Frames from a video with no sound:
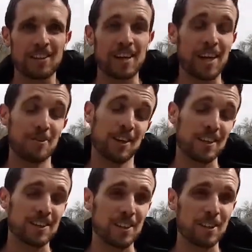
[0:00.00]
yeah, you
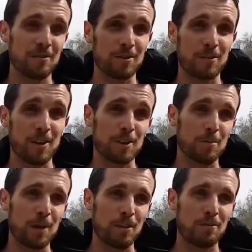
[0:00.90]
can see the various
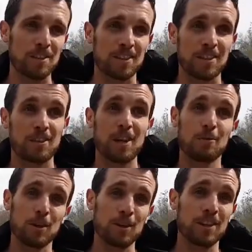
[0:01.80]
benefits the
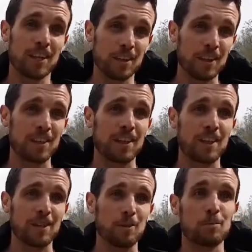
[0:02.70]
CrowdWater data in the
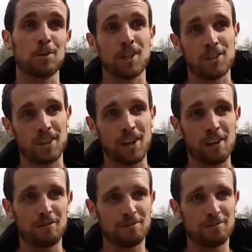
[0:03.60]
end could potentially have.